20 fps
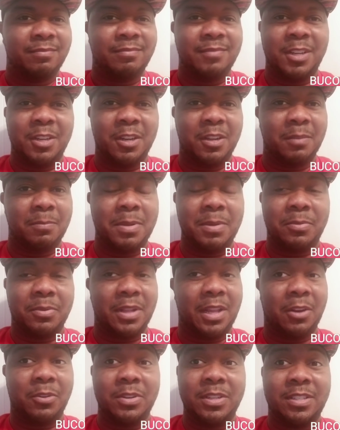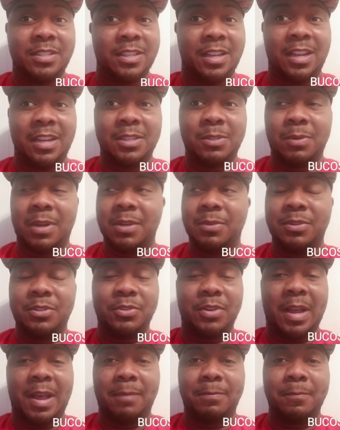You know, people are like, "Oh, he sucks. Why do we
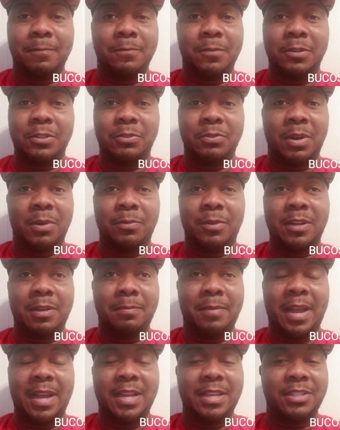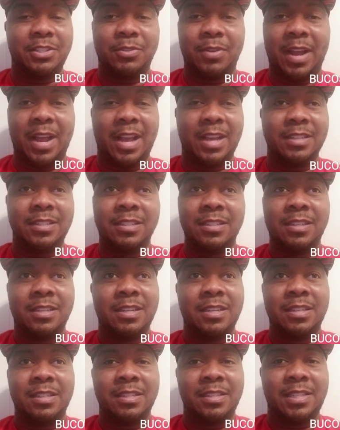draft him? First round running back, he's trash.
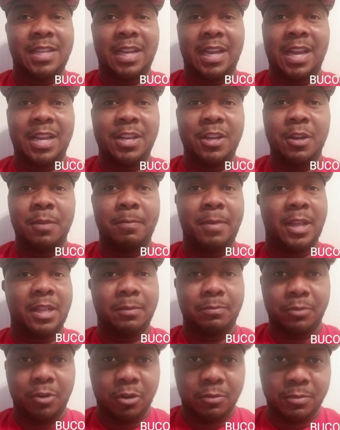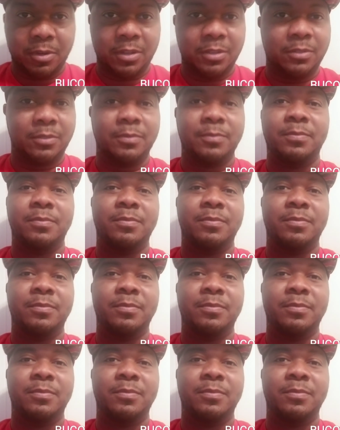Second year, made the Pro Bowl.